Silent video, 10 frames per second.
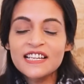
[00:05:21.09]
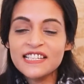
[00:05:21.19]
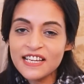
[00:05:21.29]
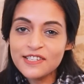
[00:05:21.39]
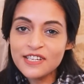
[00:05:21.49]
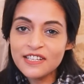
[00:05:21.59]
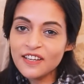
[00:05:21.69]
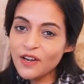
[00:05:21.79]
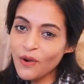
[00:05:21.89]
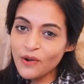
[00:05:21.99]
testing
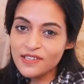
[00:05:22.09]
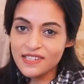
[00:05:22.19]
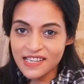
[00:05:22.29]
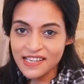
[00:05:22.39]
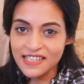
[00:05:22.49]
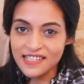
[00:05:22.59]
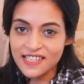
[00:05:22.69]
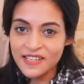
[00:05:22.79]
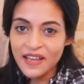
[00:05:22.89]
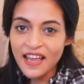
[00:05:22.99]
the Gold
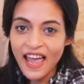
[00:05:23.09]
Series.